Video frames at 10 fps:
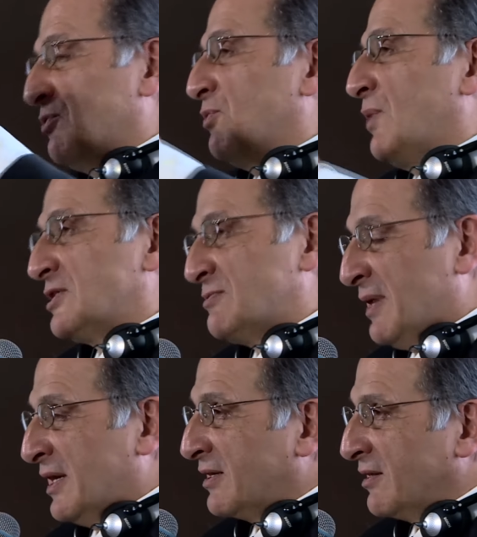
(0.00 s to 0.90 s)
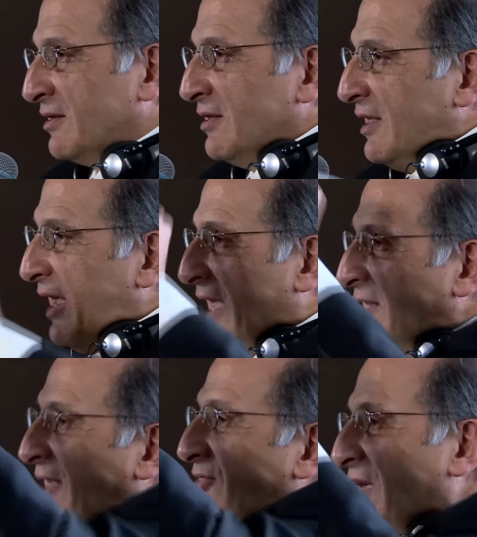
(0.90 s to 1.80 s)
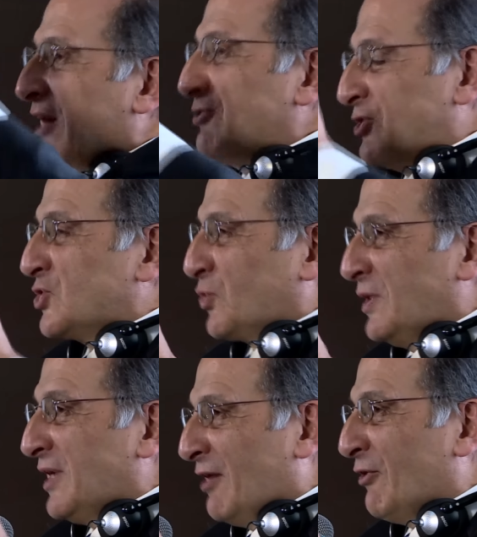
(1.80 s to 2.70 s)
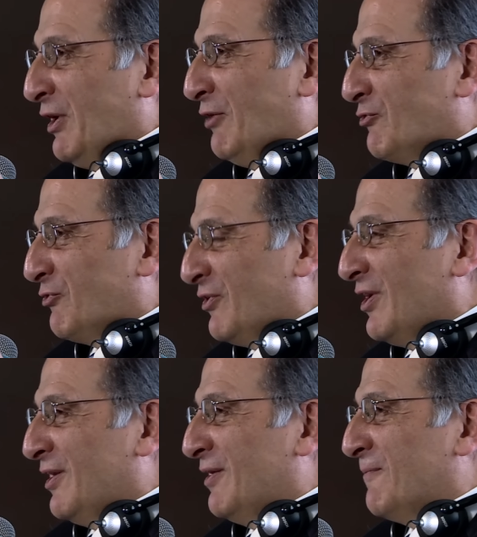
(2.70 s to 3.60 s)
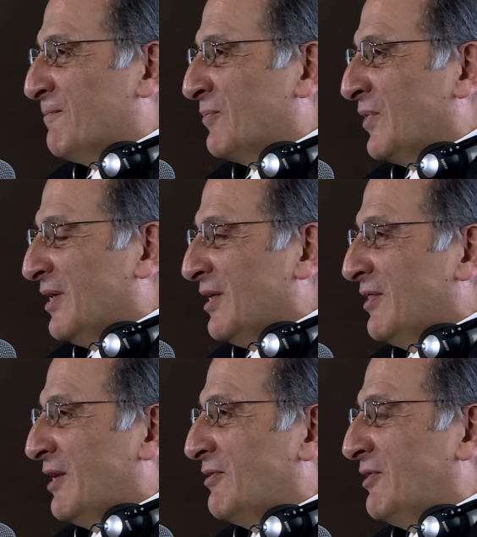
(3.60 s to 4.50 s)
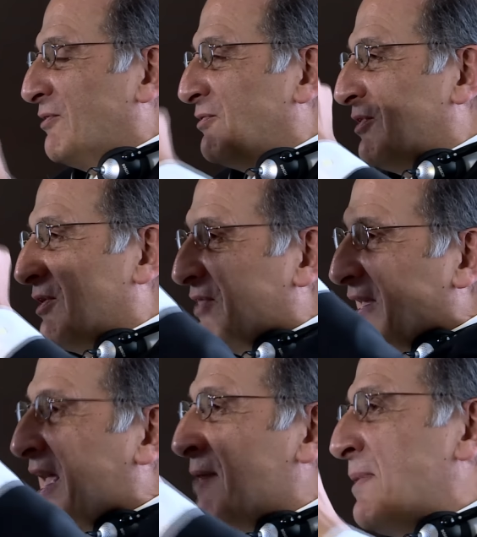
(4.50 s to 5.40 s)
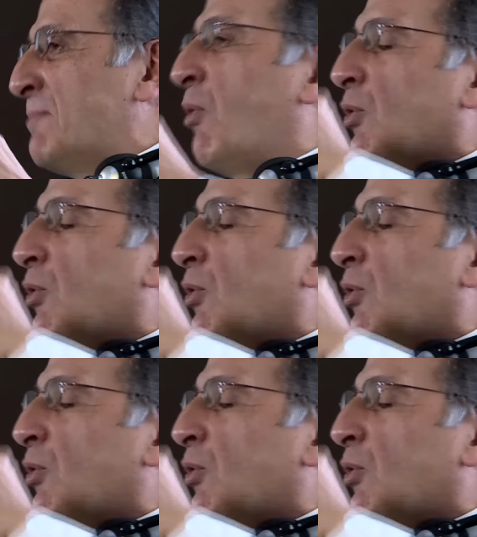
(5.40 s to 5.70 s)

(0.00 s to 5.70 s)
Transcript: to do the West Bank, and yet they are discrete areas. They can't be